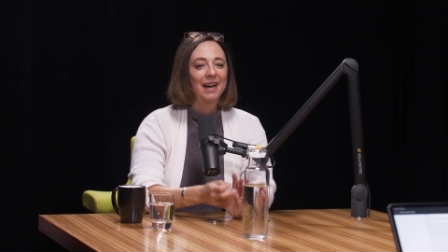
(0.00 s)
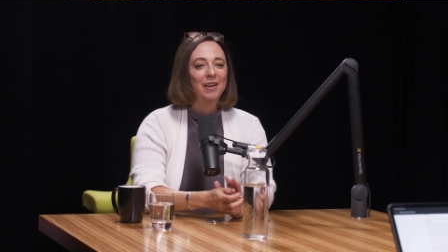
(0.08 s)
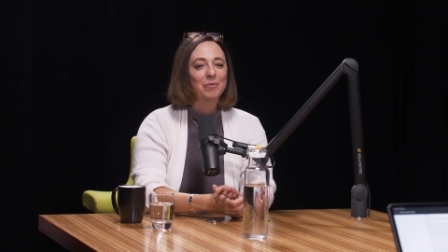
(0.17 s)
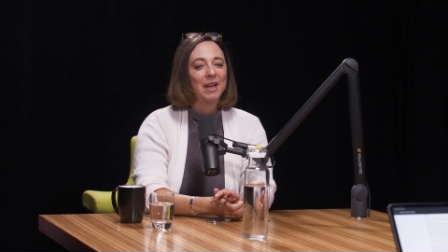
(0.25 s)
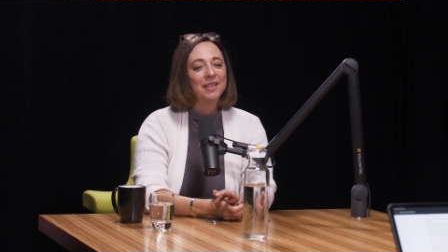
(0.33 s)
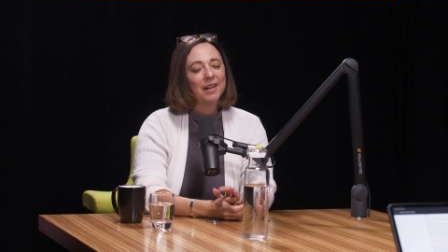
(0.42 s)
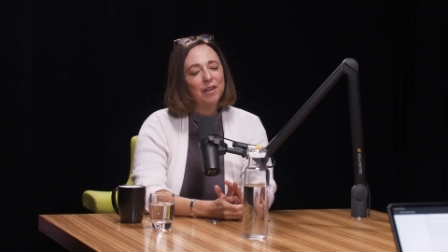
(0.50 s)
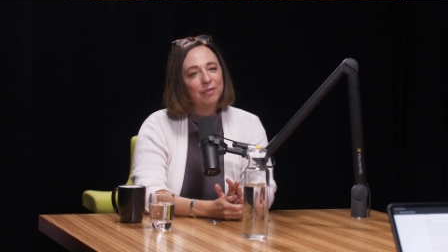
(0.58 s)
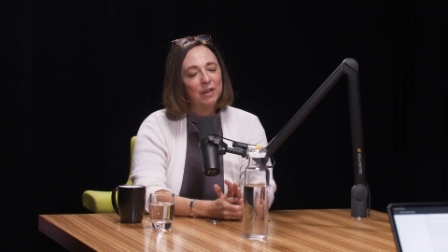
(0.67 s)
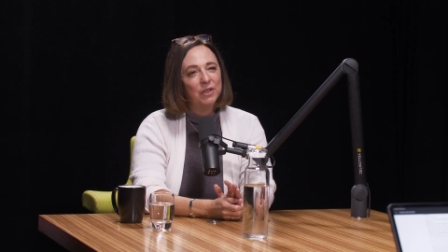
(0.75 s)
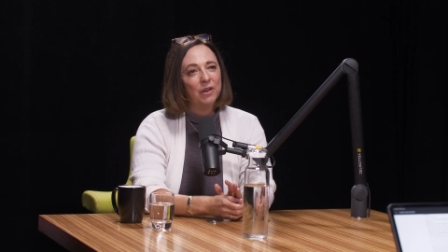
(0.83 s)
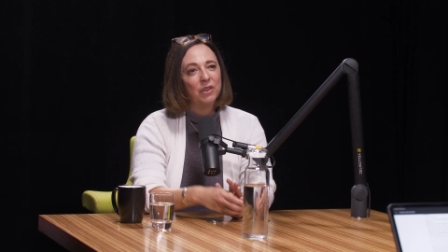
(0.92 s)
Um, and then I
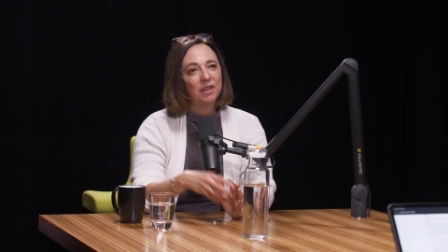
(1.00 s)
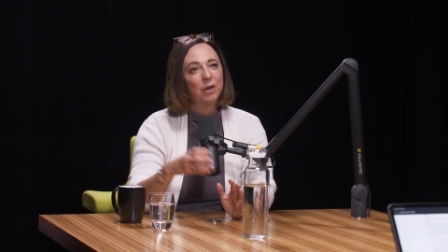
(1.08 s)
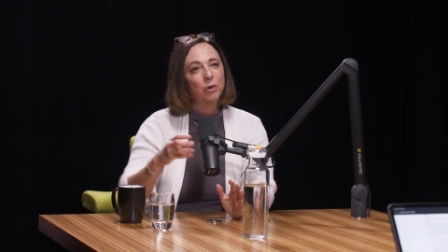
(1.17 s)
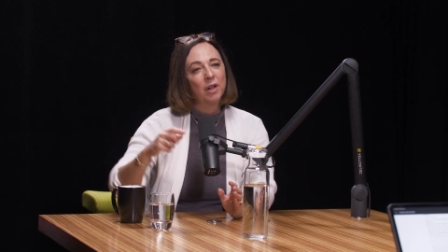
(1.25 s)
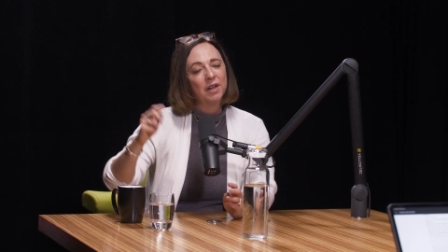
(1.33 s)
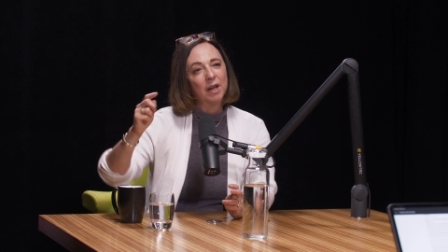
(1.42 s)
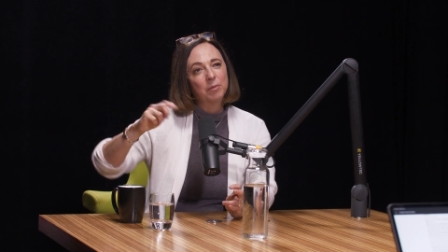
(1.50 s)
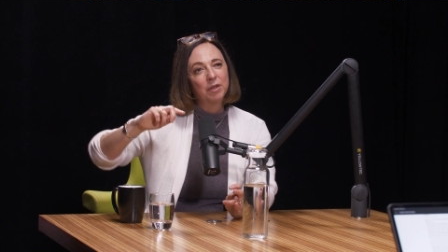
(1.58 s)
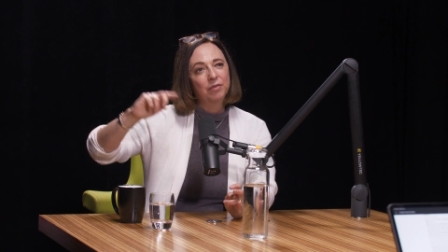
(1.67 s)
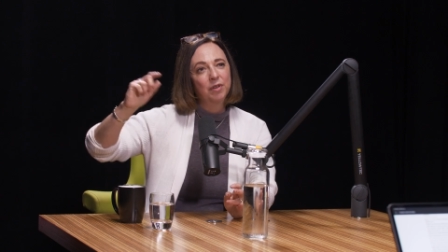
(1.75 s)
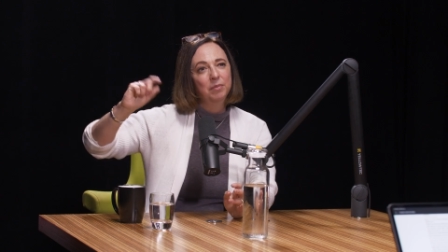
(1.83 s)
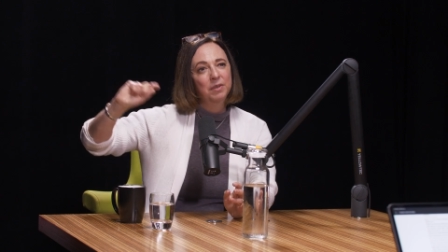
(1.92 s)
found out that they were all
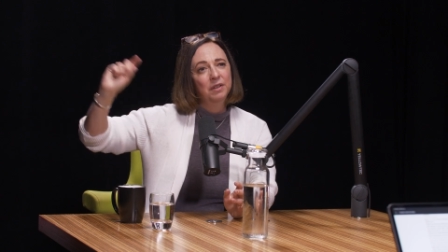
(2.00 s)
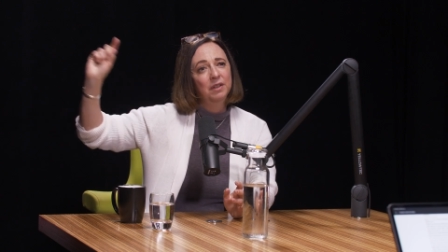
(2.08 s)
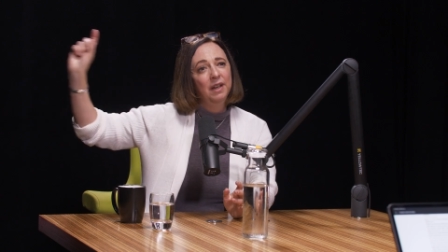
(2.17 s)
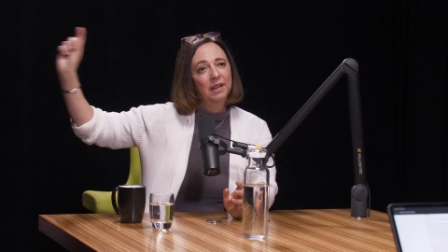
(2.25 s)
coming from a,